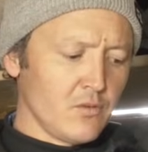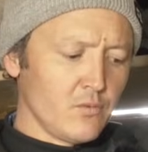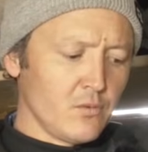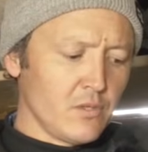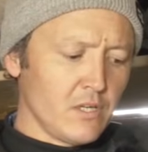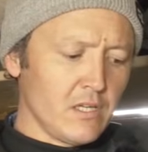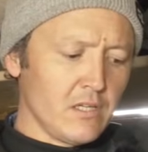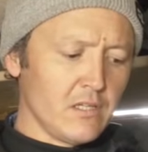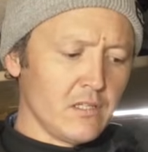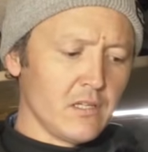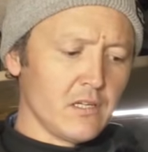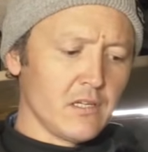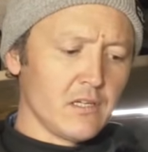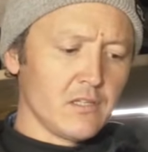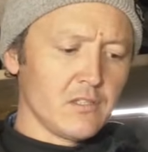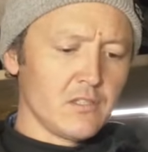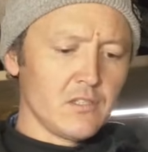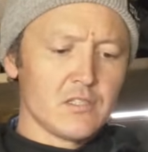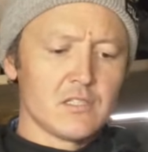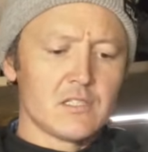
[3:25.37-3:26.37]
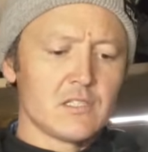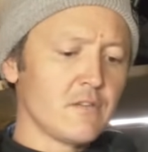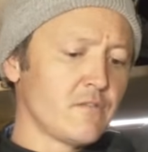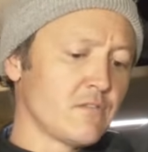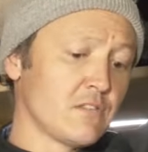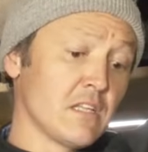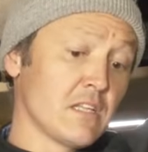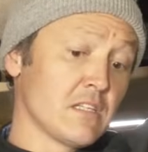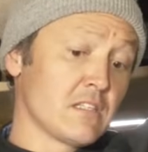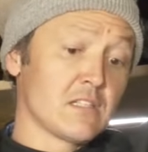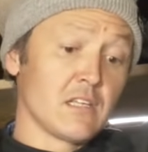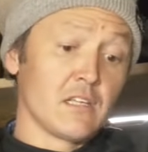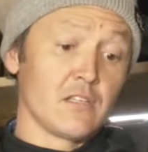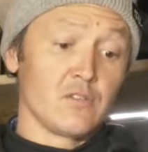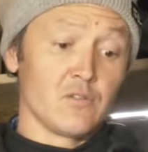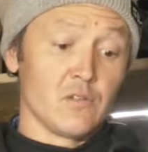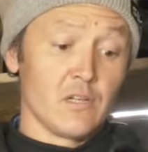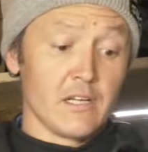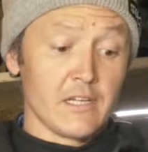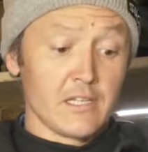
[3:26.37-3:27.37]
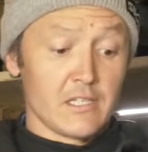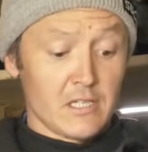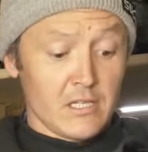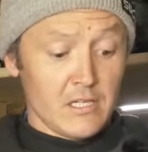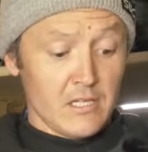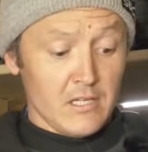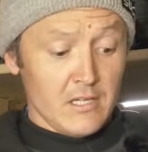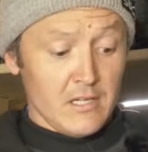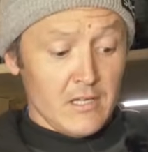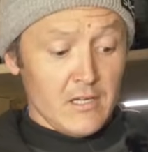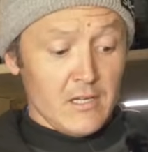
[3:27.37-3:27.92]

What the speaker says: really the stiffness that you like.